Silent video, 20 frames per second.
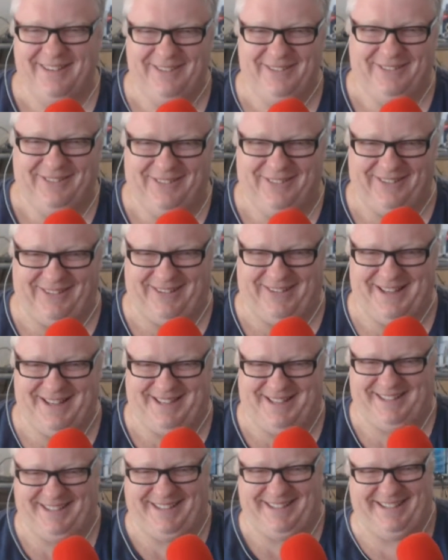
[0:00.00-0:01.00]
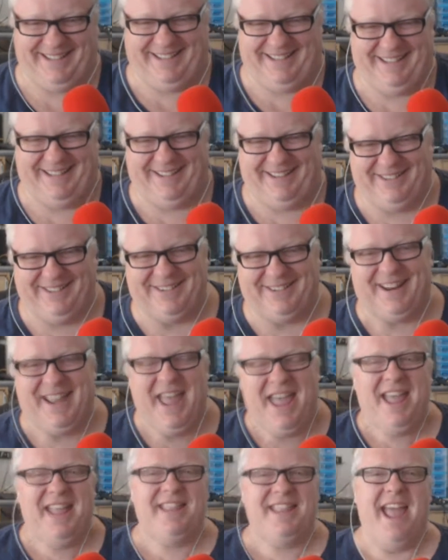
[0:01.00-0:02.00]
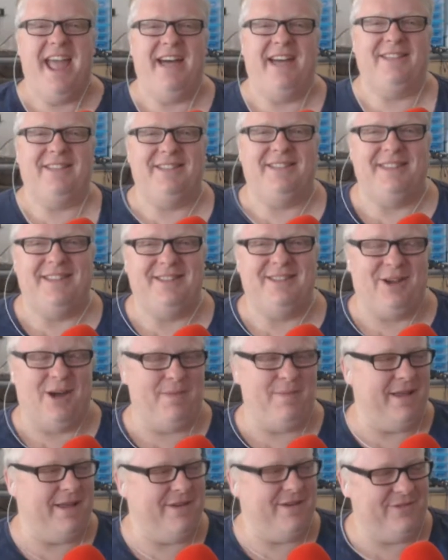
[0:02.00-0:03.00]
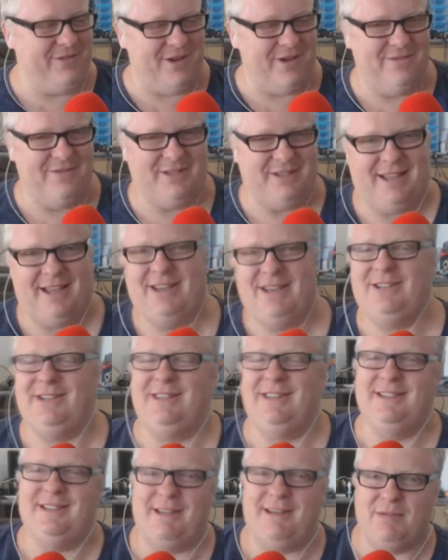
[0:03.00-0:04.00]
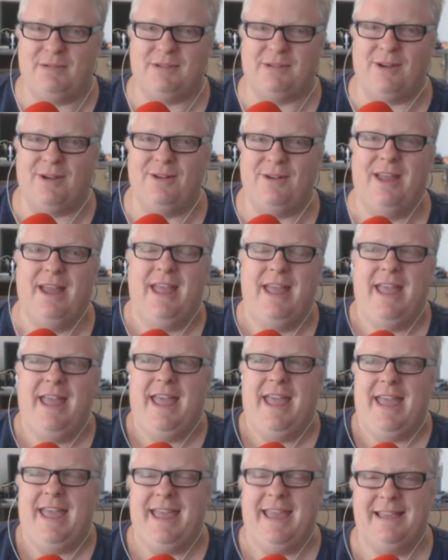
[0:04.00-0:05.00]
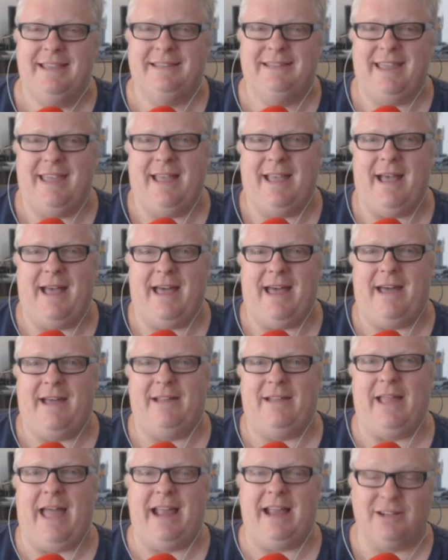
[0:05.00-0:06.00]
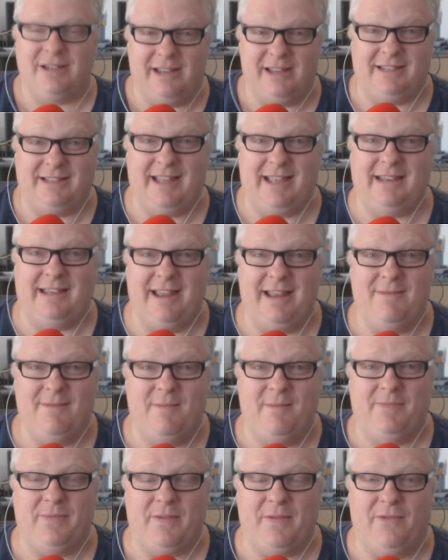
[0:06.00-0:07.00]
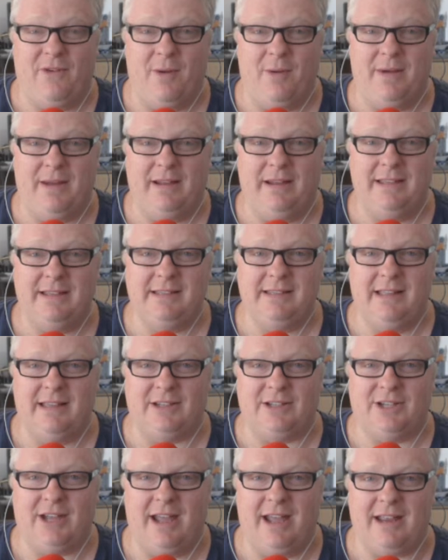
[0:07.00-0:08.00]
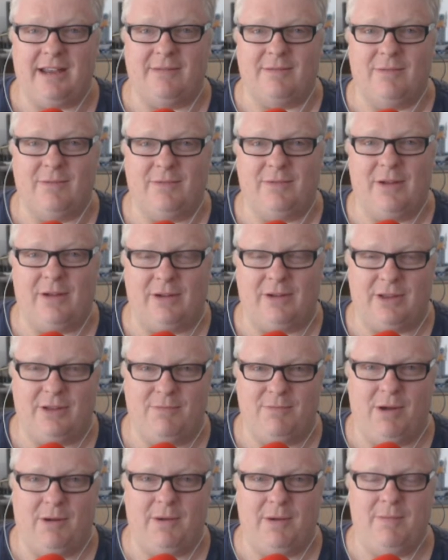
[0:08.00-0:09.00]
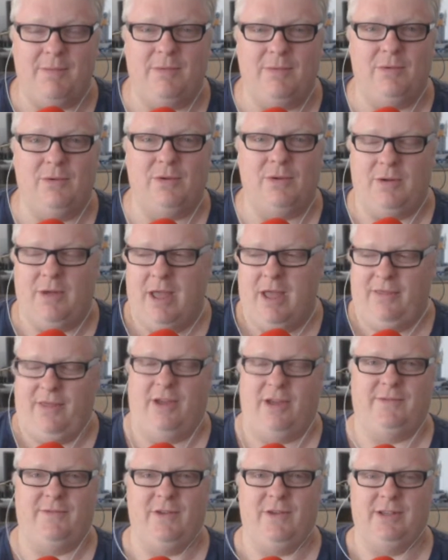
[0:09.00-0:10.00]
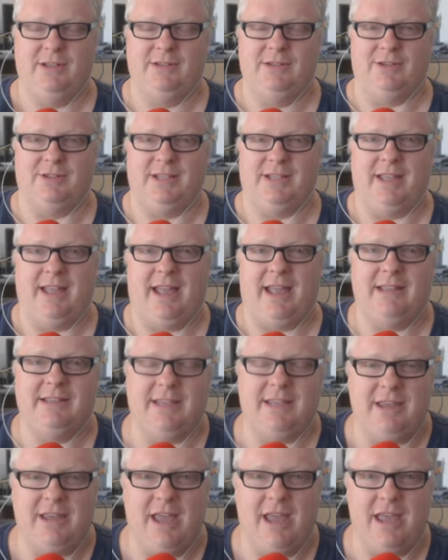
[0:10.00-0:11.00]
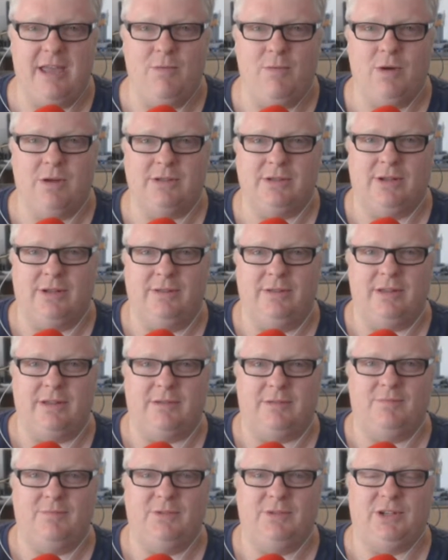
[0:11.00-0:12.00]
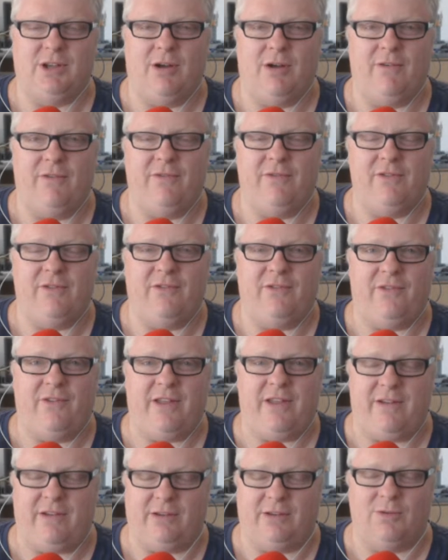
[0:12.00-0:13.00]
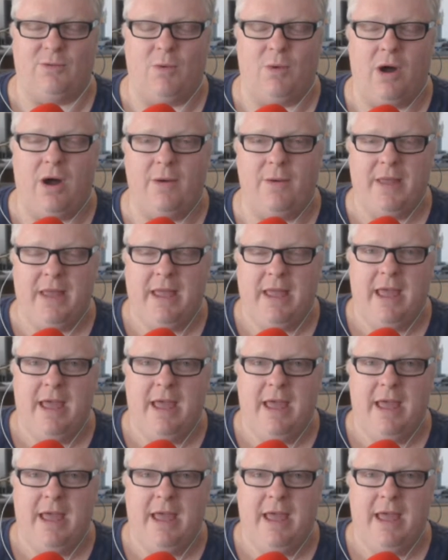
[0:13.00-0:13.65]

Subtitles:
All right. Good. Now, the topic of conversation this episode is actually sent in from a listener, Shane. Or those of you who listen to Aussie Tech Heads, he was on the show for a fair little while.